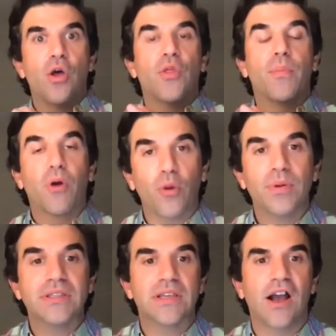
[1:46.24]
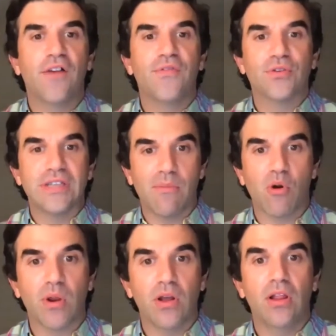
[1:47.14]
The purpose of your demo
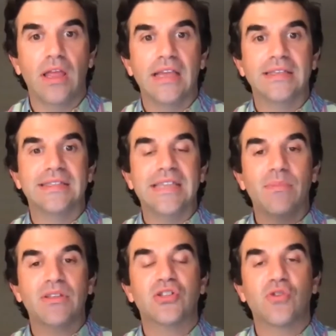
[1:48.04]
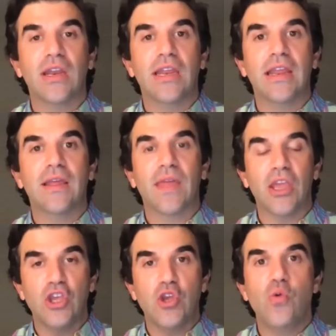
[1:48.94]
reel is demonstrating
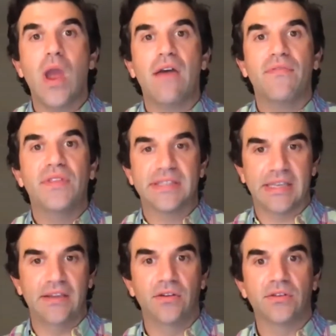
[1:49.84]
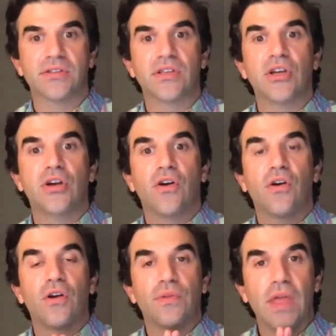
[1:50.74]
that you have the skills
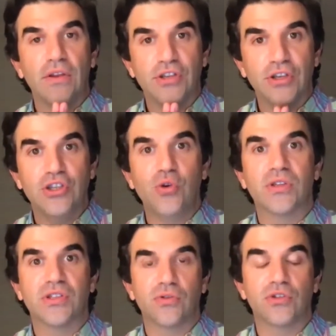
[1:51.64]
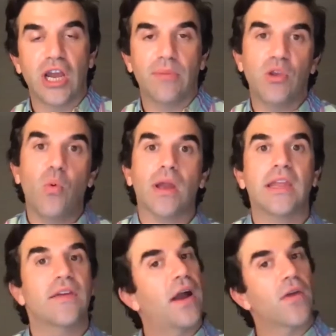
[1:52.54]
that to do a certain job. You want to
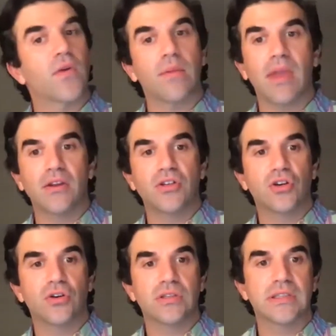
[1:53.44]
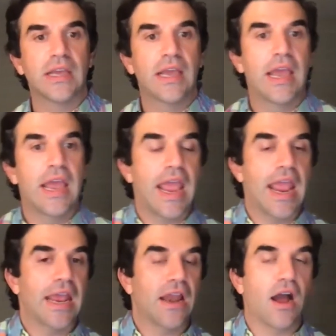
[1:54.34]
give hiring managers
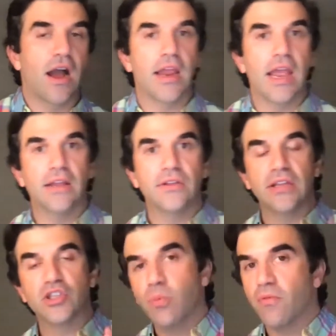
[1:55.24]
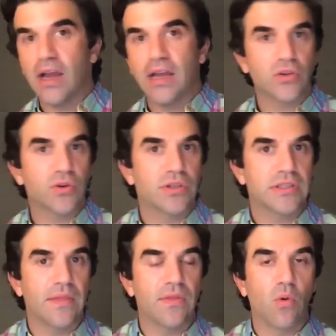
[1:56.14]
and, and, and supervisors
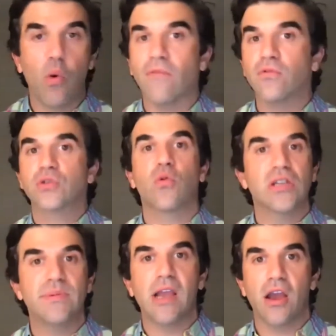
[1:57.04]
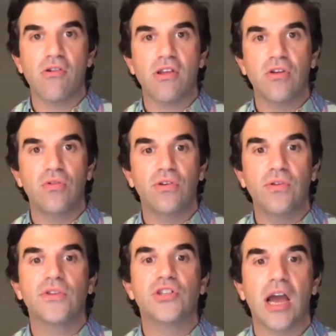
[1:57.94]
and whoever's going to be hiring you to do
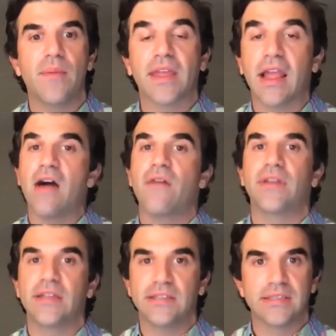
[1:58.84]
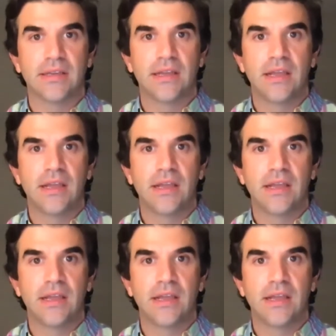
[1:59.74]
the job, the confidence